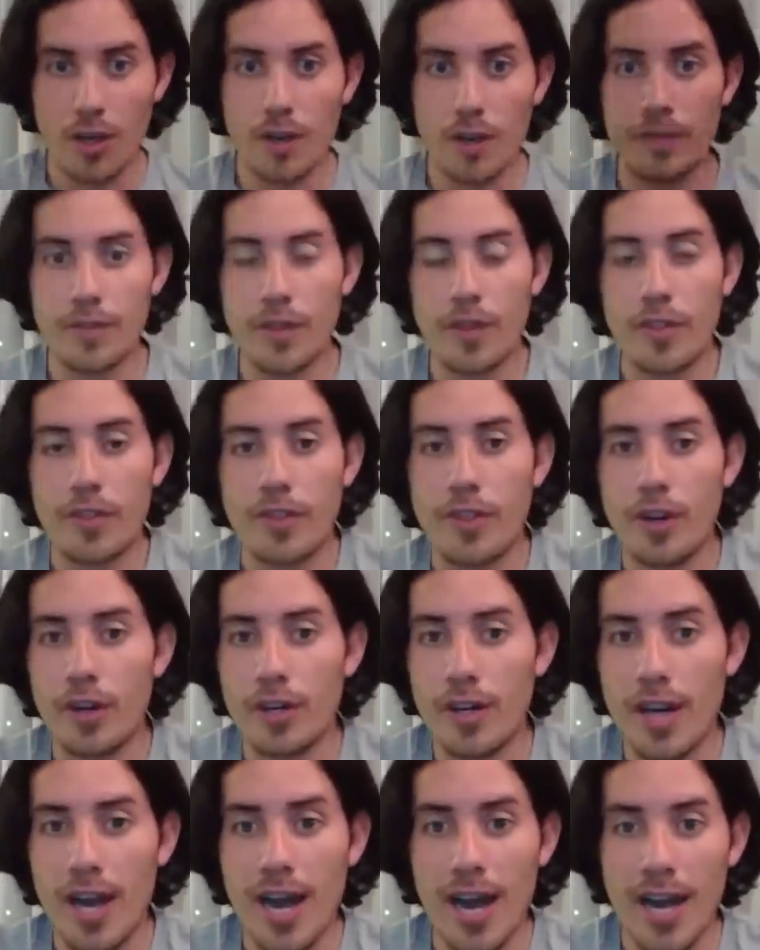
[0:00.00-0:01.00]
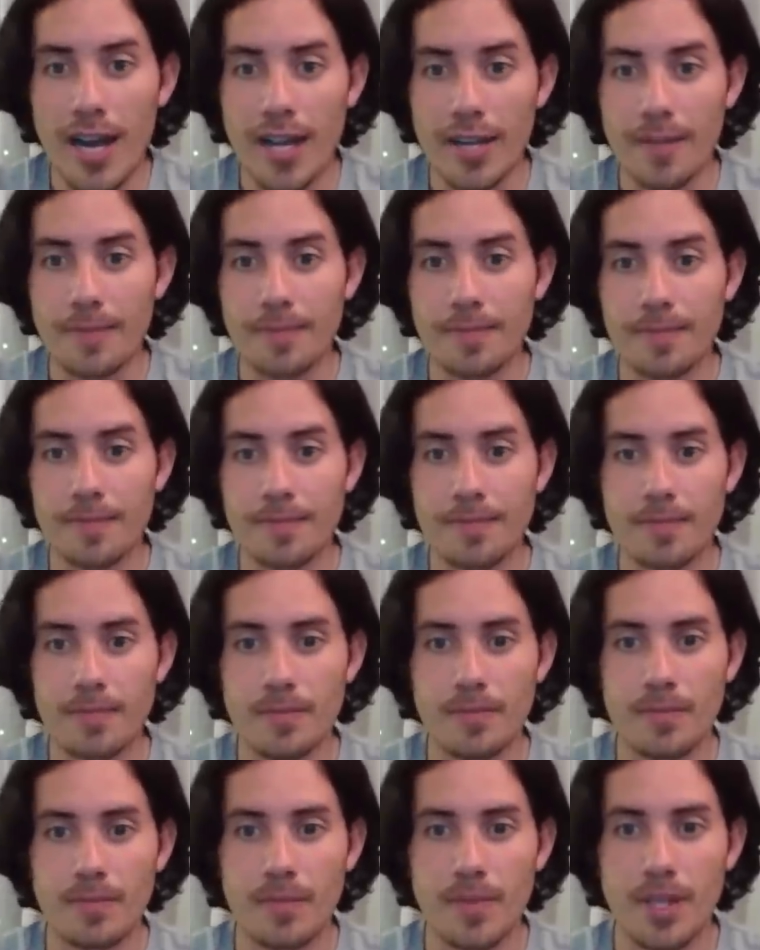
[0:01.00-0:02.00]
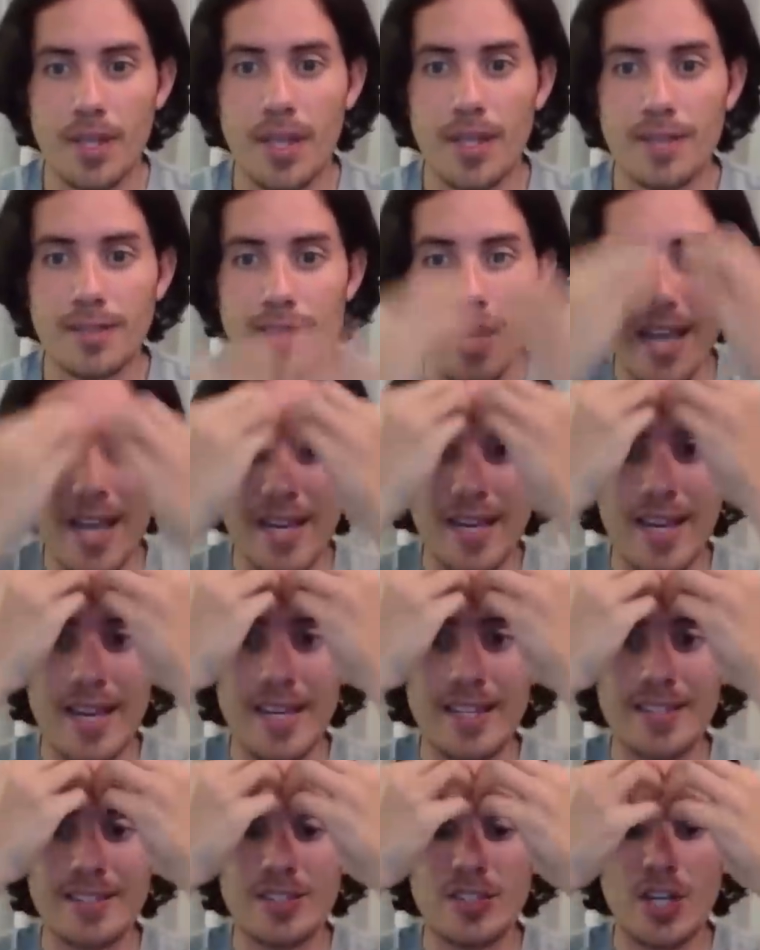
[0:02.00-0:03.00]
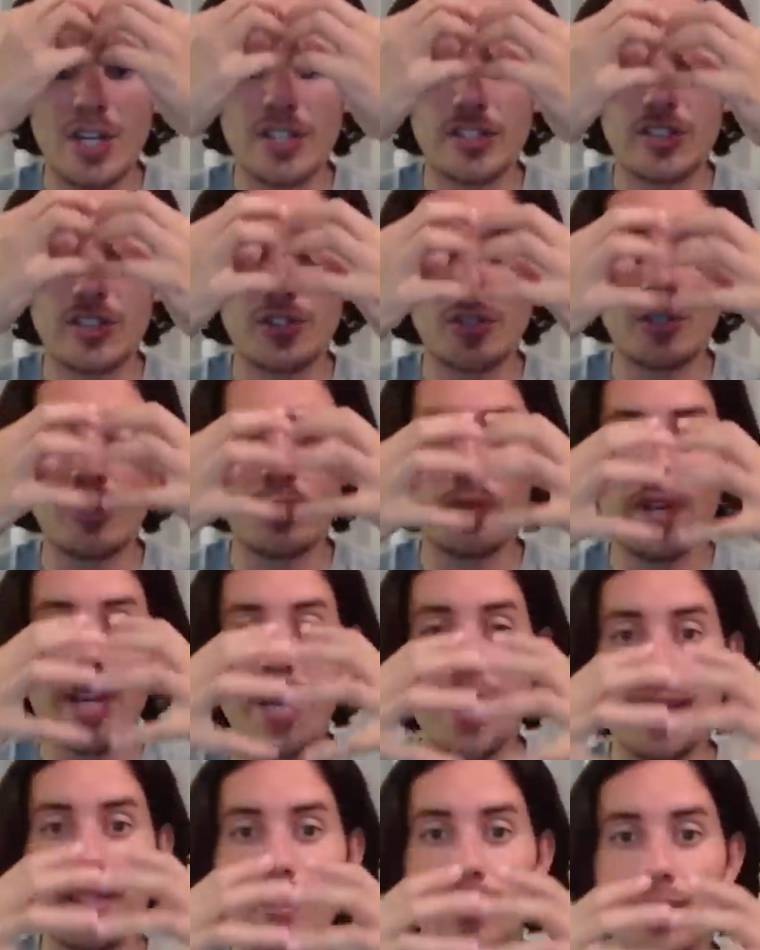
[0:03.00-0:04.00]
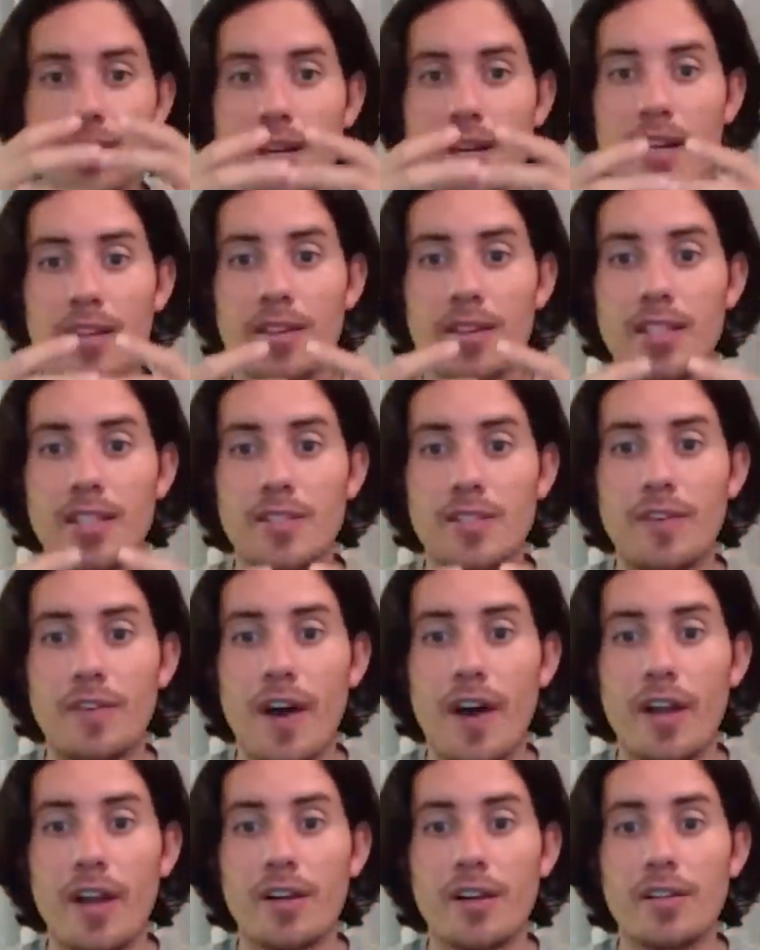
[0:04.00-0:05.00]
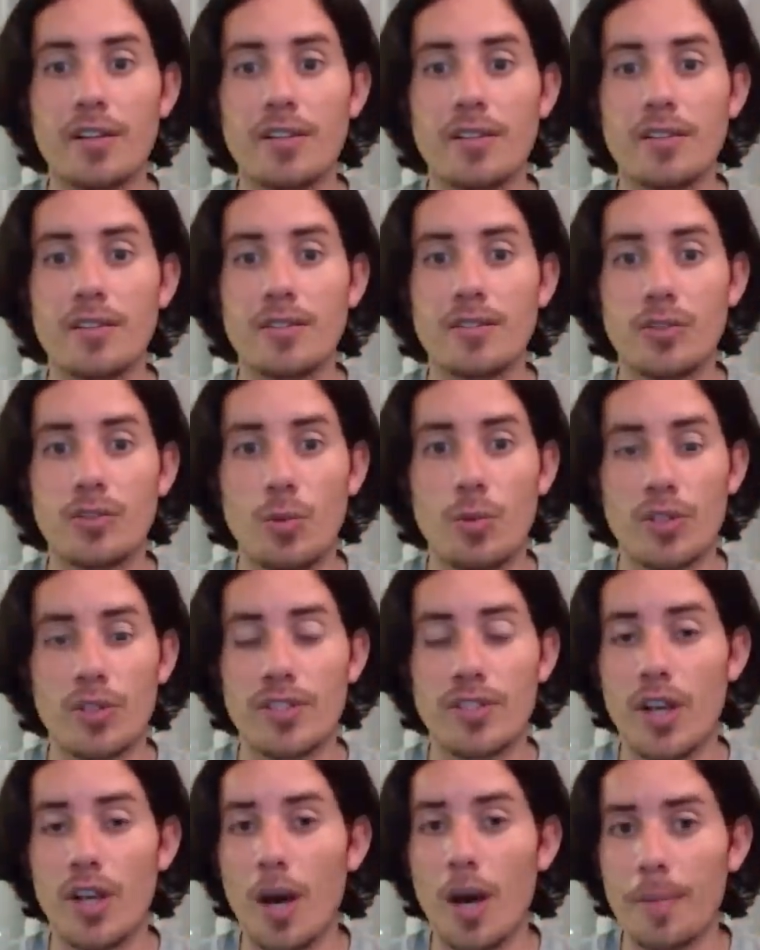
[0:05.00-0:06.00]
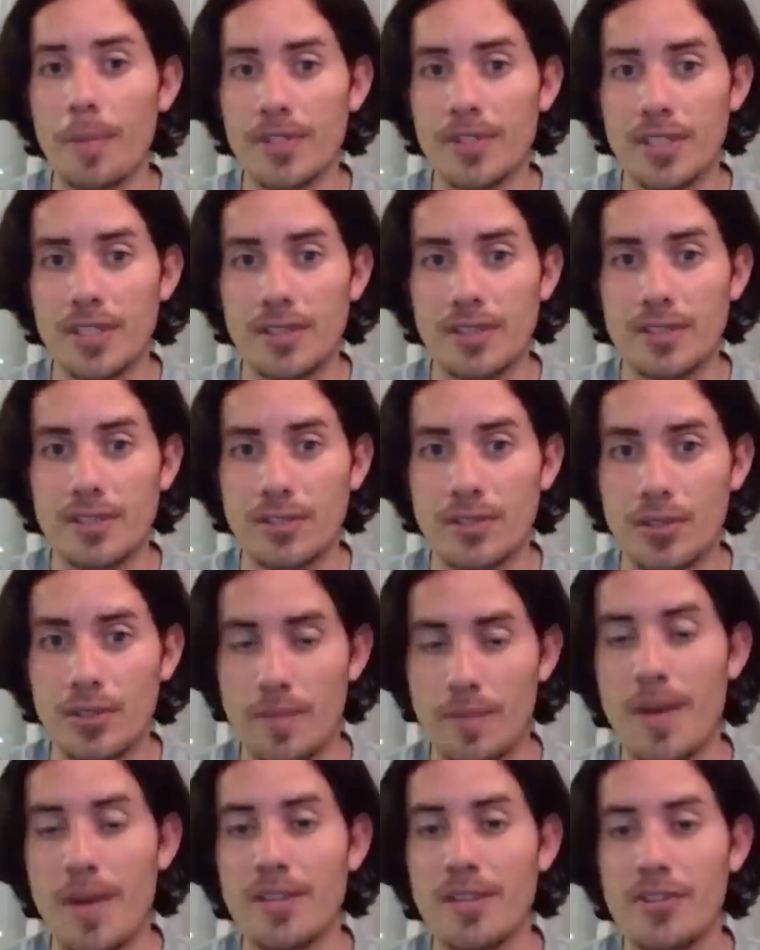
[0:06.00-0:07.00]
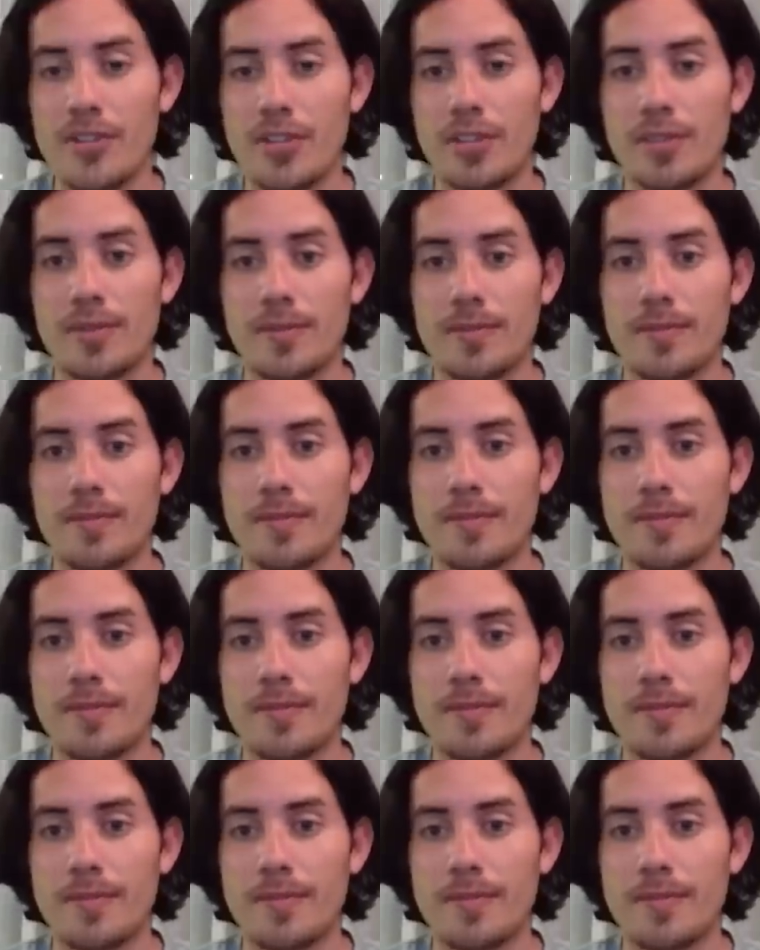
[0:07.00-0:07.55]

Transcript: of the third eye, yes, and starts to create this fire towards the opposite, to the matter.